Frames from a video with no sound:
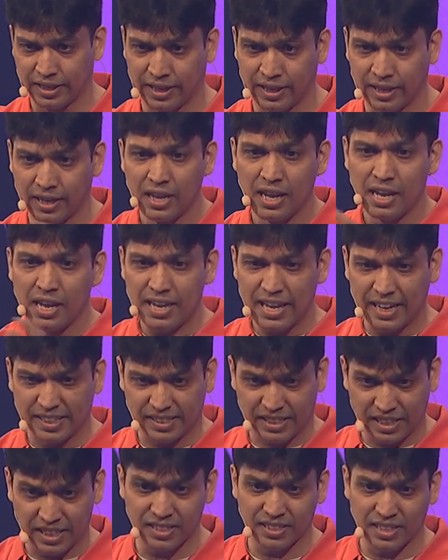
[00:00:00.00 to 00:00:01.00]
They
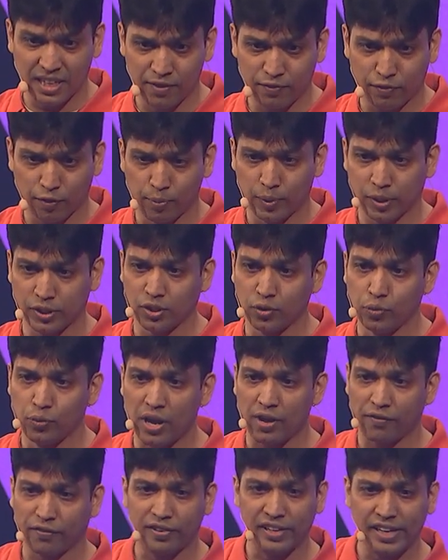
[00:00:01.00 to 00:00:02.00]
exchange the information.
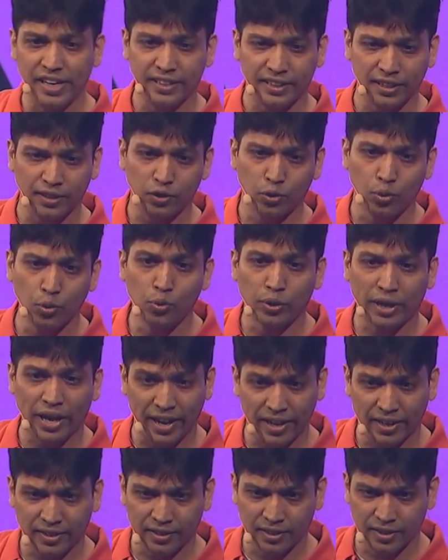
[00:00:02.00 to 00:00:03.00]
We have created two
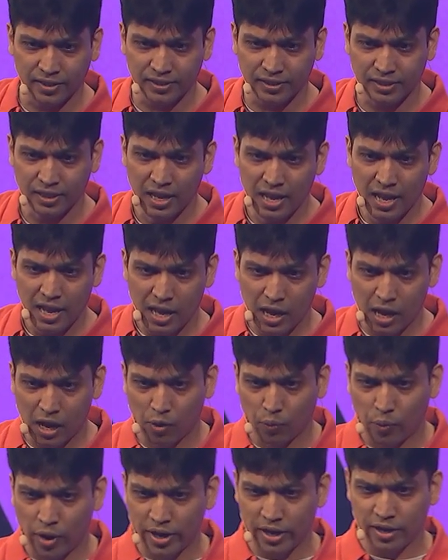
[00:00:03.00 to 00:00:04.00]
characters,
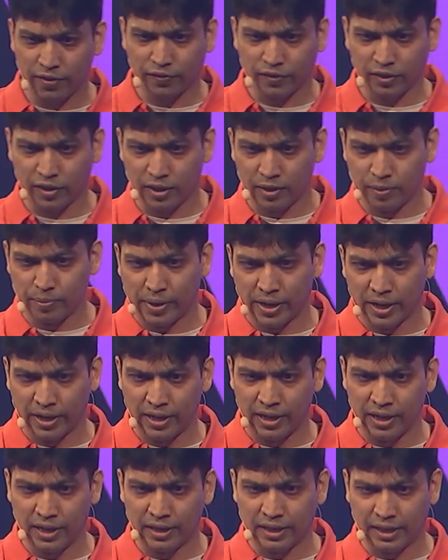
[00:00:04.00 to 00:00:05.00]
uh, one after
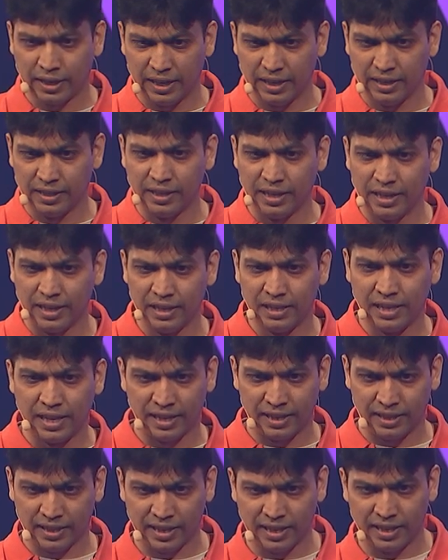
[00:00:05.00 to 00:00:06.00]
my kid, Neil,
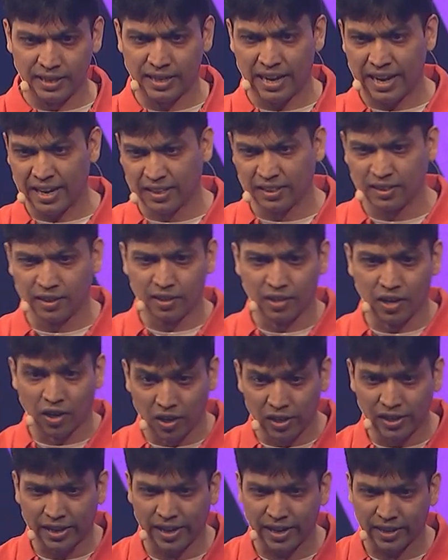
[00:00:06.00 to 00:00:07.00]
and then another
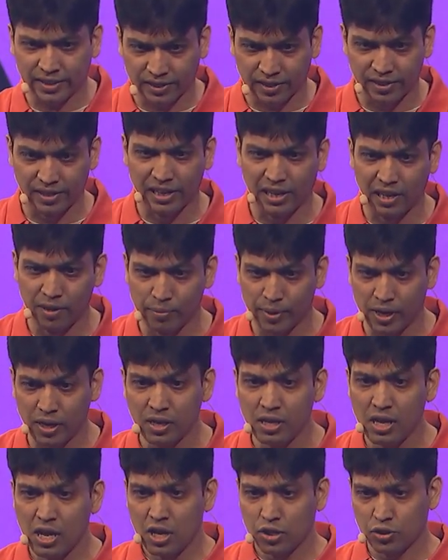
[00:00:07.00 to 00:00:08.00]
girl character,
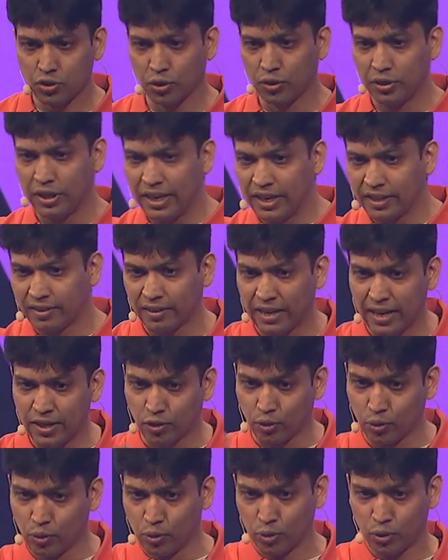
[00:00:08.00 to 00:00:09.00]
Nilima. So they try
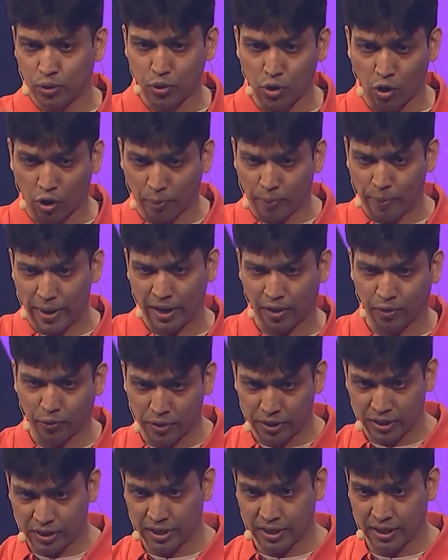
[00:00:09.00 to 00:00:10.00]
to talk back
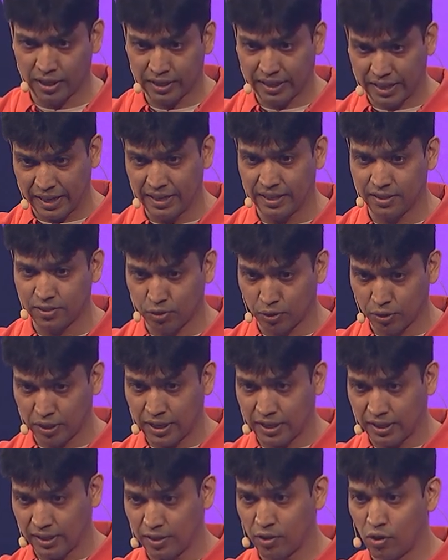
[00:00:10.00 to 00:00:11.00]
with the kid so
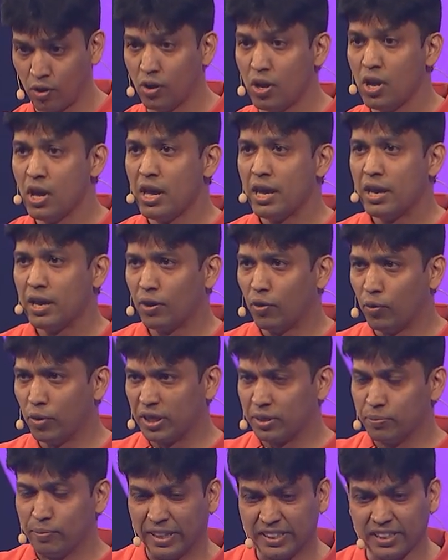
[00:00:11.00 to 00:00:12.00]
that you know.
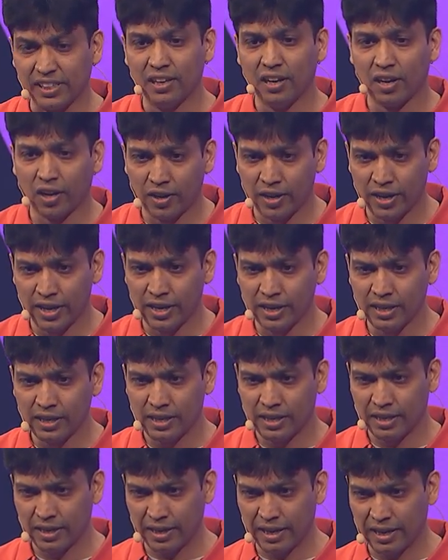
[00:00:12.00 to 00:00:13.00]
With machine learning,
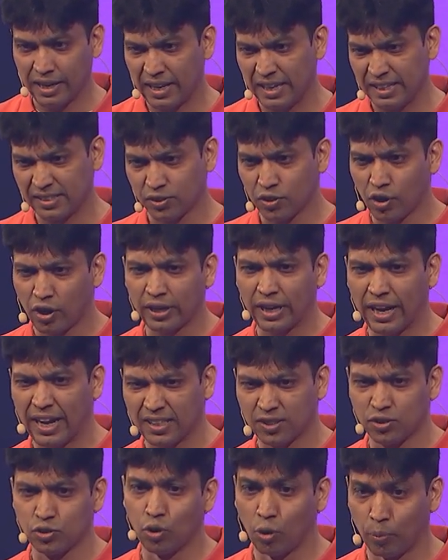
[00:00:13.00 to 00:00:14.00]
uh, it's not
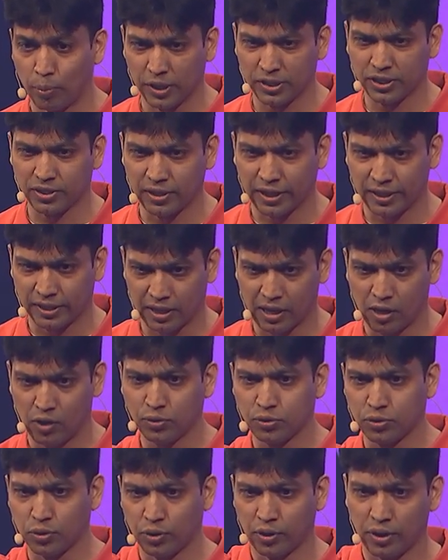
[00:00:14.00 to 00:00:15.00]
as robust right
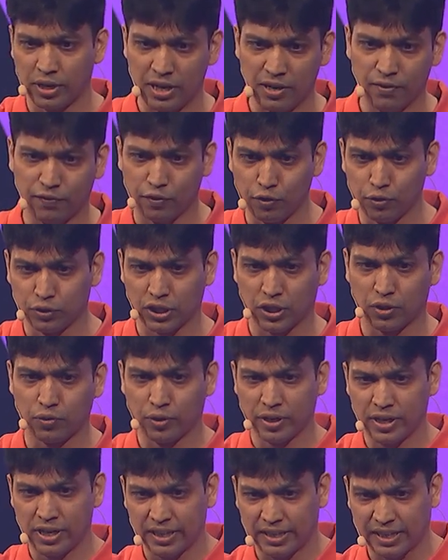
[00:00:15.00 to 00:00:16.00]
now. So in future,
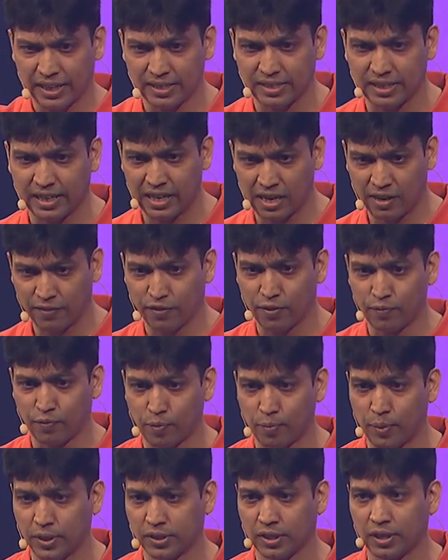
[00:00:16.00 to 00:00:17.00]
when it has enough
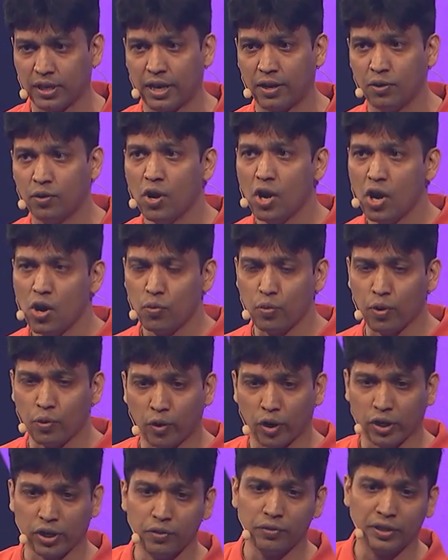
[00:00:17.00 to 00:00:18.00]
information, and we're
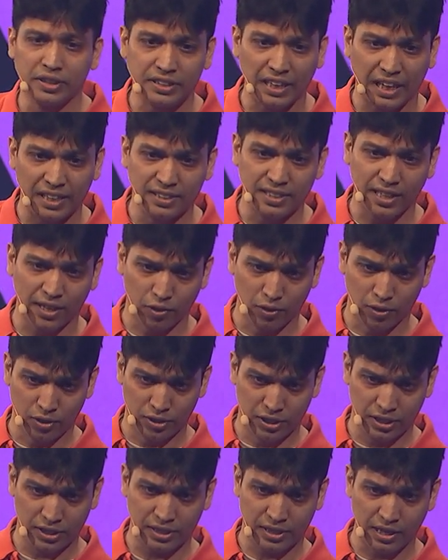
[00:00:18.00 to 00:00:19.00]
working with child
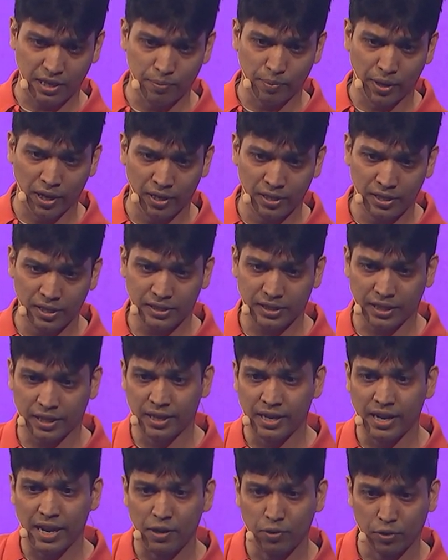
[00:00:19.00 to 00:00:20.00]
psychologists in Bangladesh
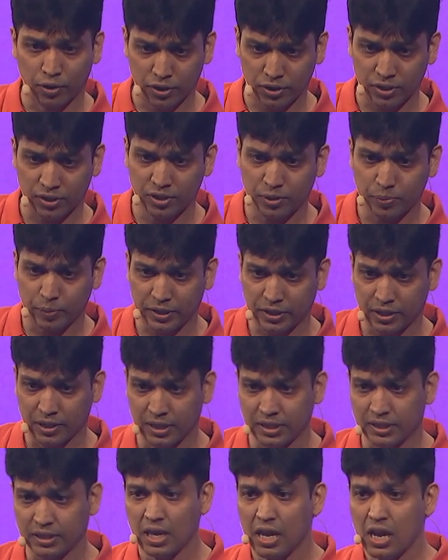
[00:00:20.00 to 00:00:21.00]
and educational
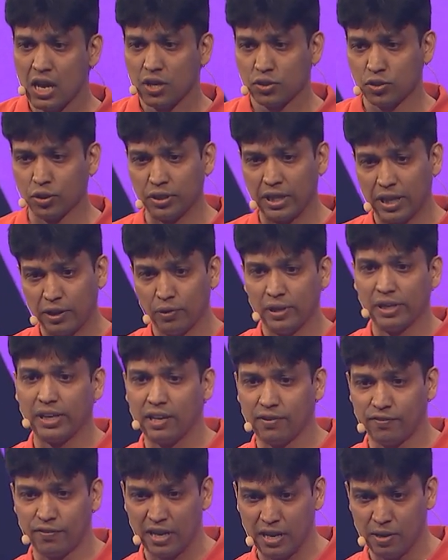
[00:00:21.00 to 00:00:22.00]
specialists, so they will
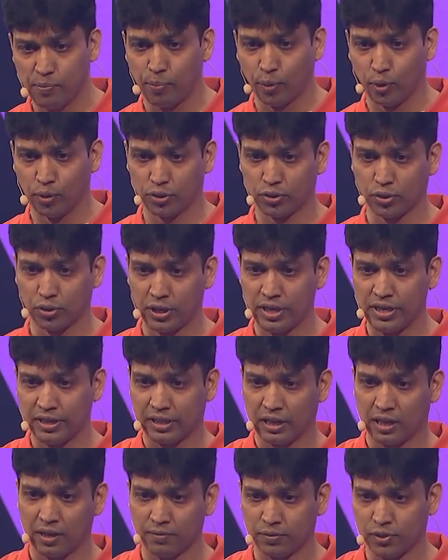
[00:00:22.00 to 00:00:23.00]
give input. So
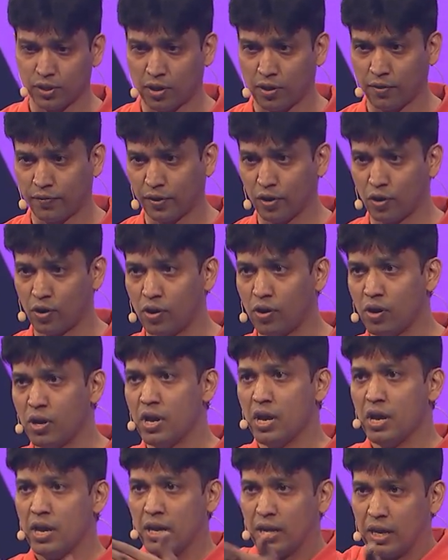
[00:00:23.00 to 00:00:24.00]
in terms of, you know,
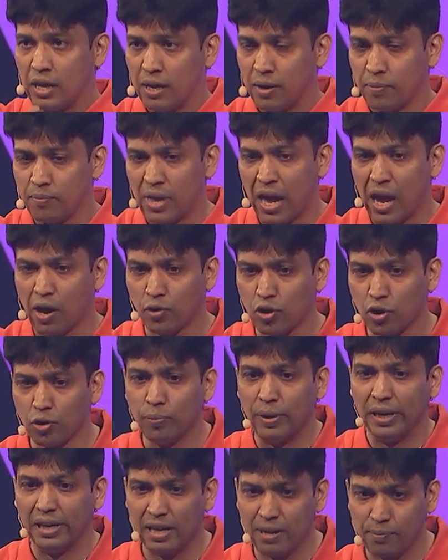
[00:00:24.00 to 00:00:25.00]
um, how do
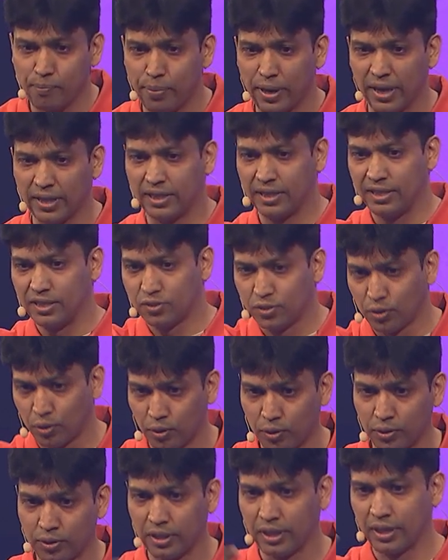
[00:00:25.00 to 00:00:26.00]
you build empathy?
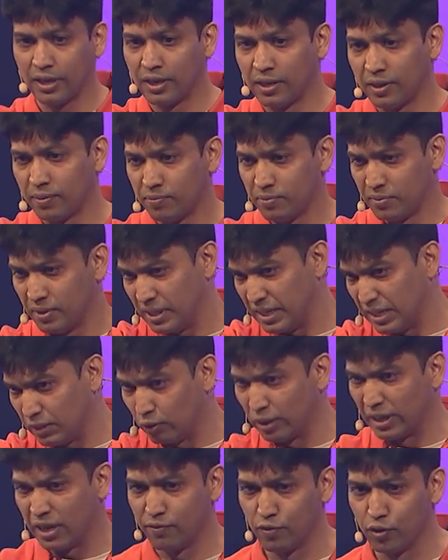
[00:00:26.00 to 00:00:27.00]
So the it
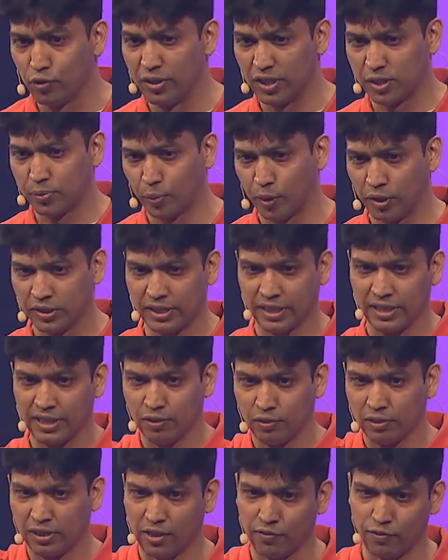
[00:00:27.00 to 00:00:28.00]
will give you response, and
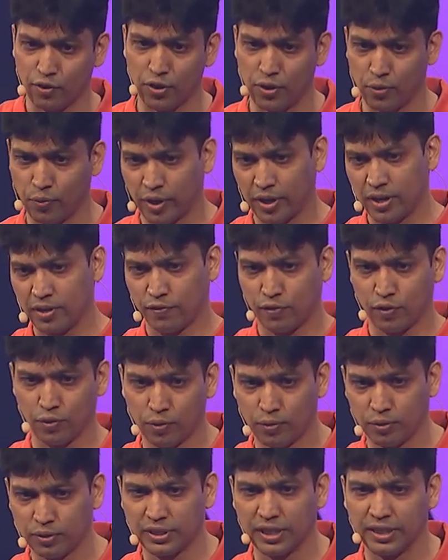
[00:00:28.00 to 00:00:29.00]
it will give you reward if
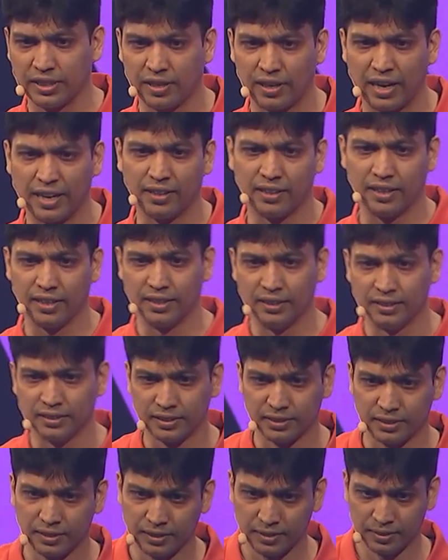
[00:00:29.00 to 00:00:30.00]
you say the right
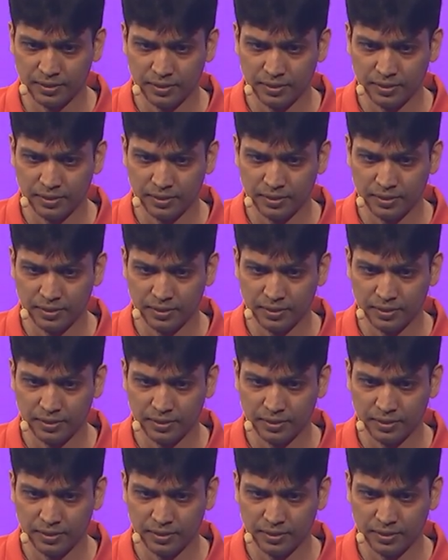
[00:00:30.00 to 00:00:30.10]
things.